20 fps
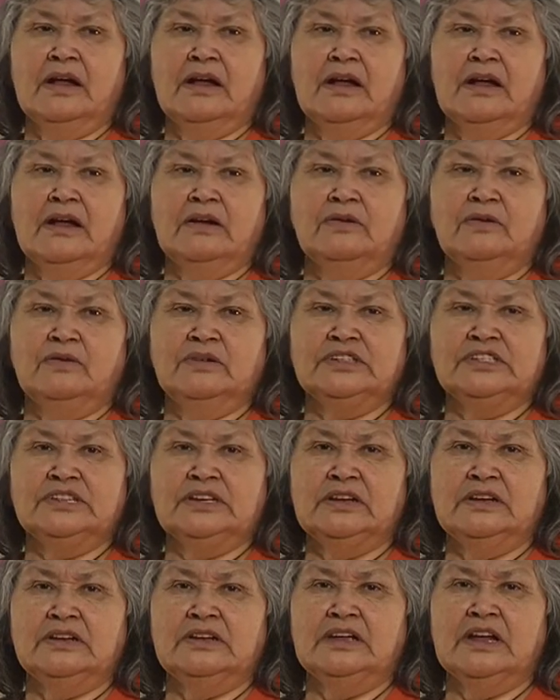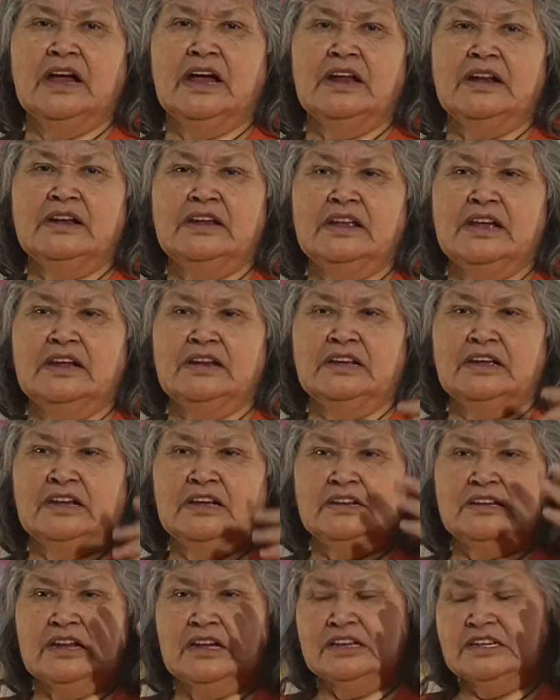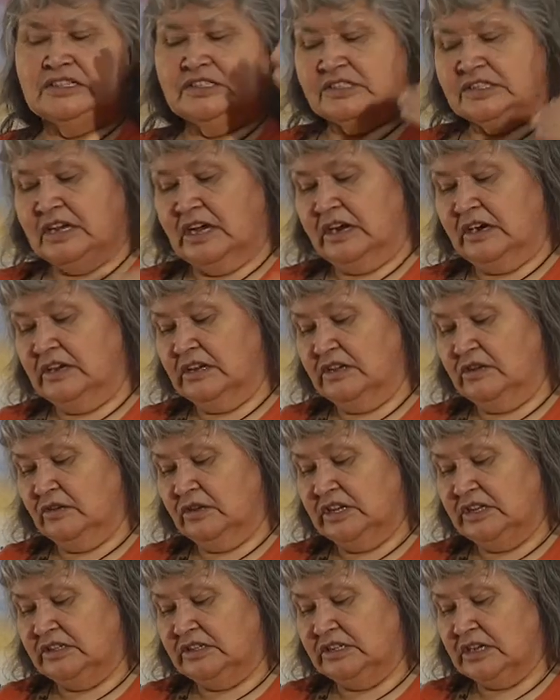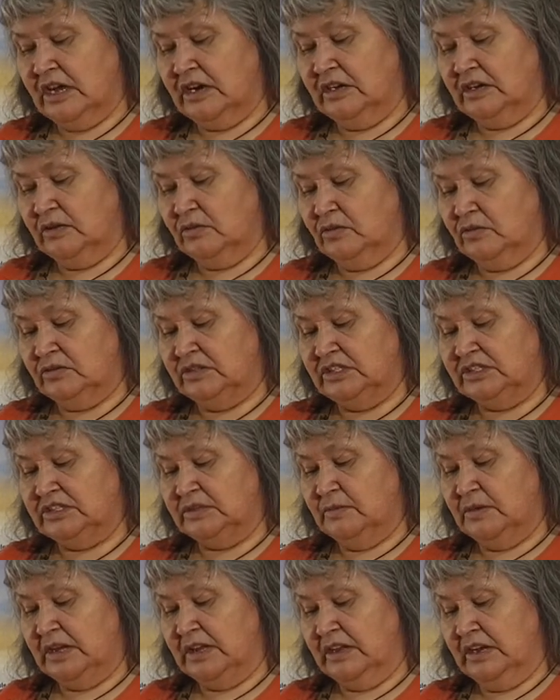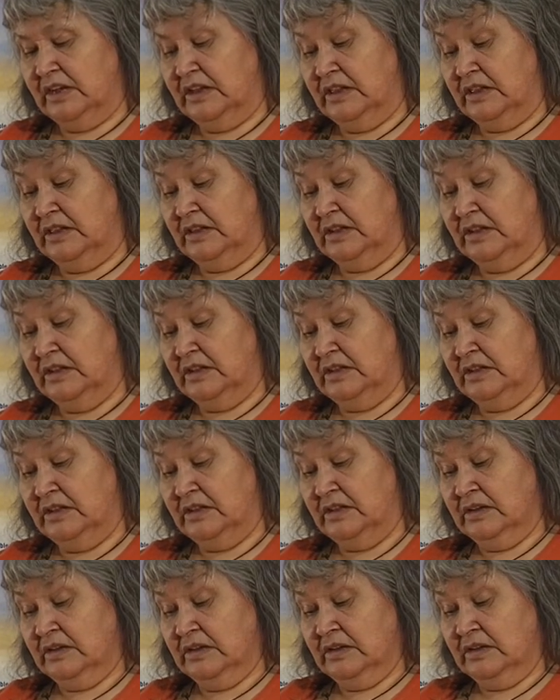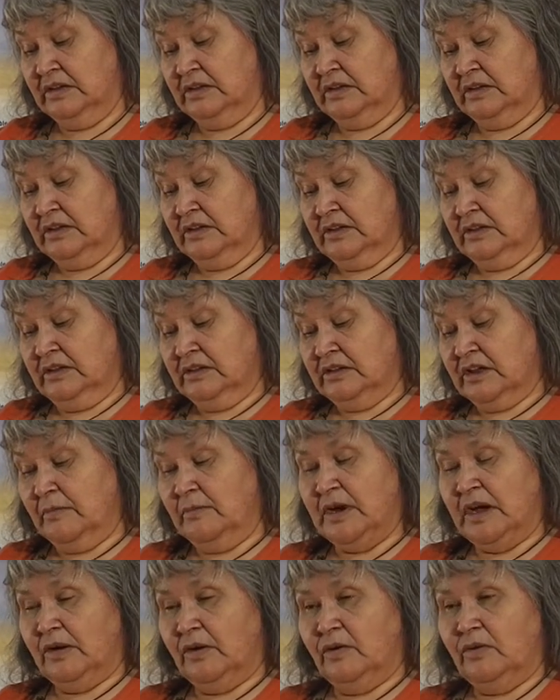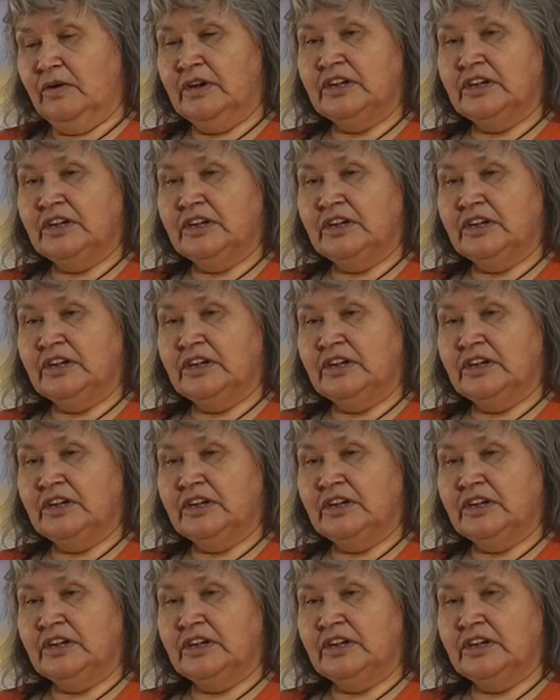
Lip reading: When someone is in a depression, it can take a long time to recover due to their inner pain.